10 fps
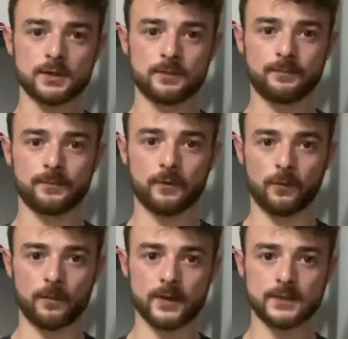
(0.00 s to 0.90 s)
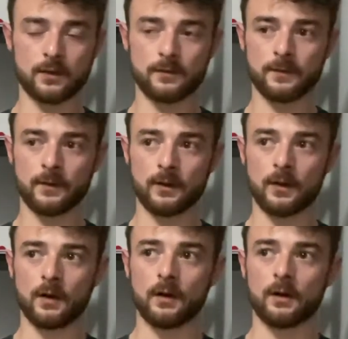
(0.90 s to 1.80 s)
myself.
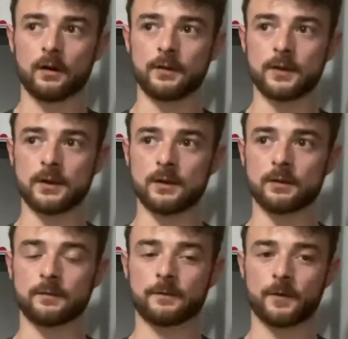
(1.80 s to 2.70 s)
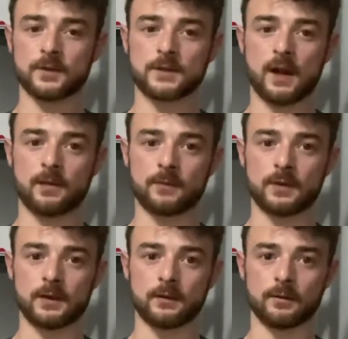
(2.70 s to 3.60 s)
The first time, the
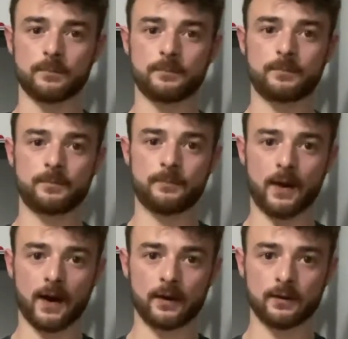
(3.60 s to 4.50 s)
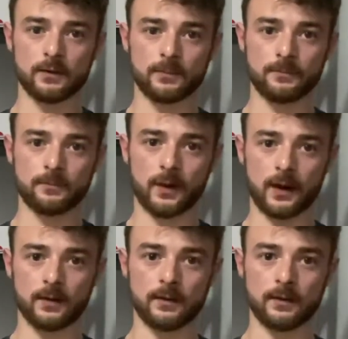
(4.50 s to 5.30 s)
buyer paid the